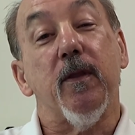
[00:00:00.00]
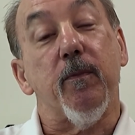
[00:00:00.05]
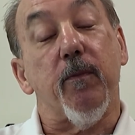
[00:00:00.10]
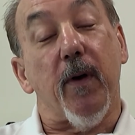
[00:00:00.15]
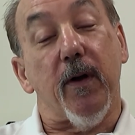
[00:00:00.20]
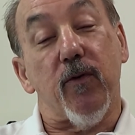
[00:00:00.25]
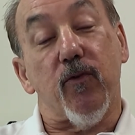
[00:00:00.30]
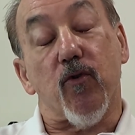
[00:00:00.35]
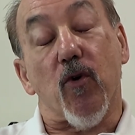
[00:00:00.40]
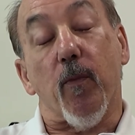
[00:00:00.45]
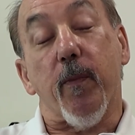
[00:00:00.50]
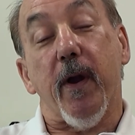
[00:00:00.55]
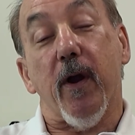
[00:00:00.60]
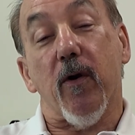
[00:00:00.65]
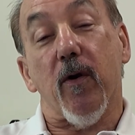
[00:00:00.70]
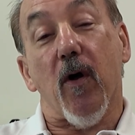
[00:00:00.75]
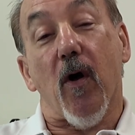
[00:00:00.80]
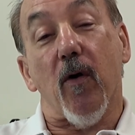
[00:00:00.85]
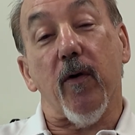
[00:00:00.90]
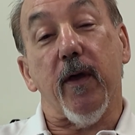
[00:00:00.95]
but
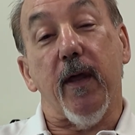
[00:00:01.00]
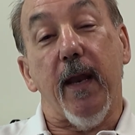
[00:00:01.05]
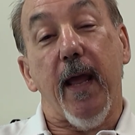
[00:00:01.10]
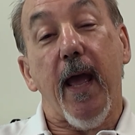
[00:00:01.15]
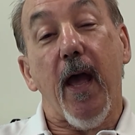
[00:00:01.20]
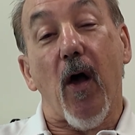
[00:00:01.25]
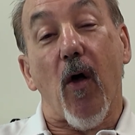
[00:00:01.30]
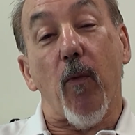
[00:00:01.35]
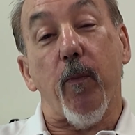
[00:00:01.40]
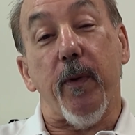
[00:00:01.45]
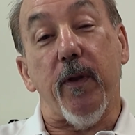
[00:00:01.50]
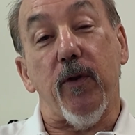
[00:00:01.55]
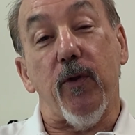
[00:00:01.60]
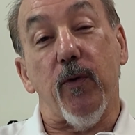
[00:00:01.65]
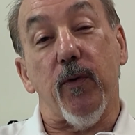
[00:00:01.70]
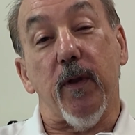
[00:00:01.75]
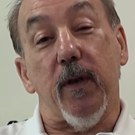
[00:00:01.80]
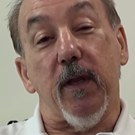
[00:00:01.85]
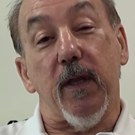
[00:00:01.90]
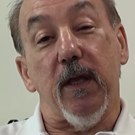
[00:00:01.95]
droperidol can help, and
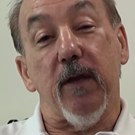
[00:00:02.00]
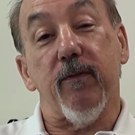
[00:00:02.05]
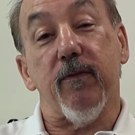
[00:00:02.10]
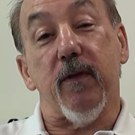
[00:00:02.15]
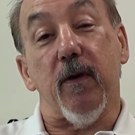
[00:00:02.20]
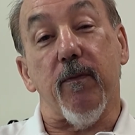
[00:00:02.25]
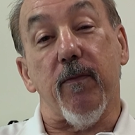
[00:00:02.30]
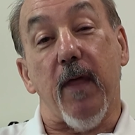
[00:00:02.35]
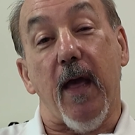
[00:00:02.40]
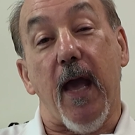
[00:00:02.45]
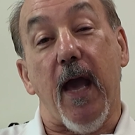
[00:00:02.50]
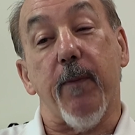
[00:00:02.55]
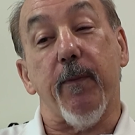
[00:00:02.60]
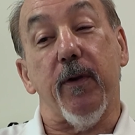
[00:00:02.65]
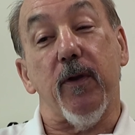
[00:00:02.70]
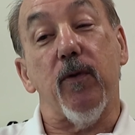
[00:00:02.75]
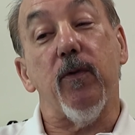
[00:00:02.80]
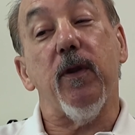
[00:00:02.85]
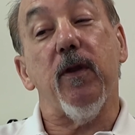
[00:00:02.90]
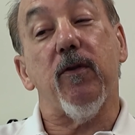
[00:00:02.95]
you can give them that,
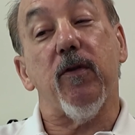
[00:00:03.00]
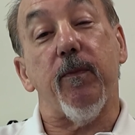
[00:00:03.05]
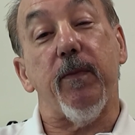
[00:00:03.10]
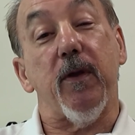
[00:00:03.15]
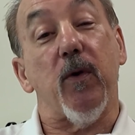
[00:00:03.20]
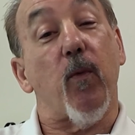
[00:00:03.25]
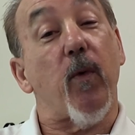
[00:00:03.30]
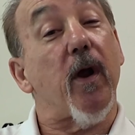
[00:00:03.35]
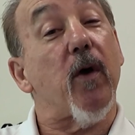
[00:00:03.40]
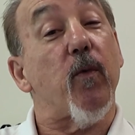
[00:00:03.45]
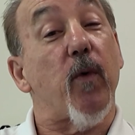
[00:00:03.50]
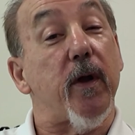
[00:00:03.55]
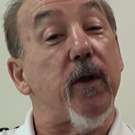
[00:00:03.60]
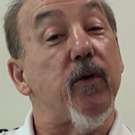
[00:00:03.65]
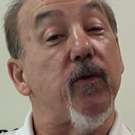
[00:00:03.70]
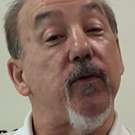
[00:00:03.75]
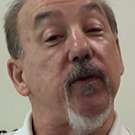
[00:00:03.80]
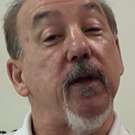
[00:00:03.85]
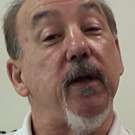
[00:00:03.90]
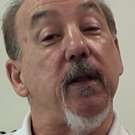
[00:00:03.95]
but you need to be aware what
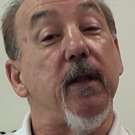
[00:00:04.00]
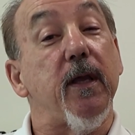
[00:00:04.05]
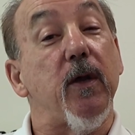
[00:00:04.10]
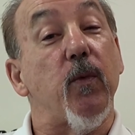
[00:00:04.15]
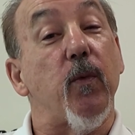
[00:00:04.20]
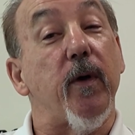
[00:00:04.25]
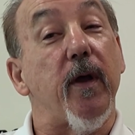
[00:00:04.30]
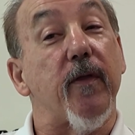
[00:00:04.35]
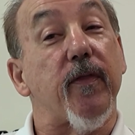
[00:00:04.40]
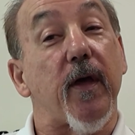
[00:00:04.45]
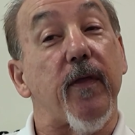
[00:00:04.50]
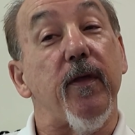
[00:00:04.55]
you're dealing with.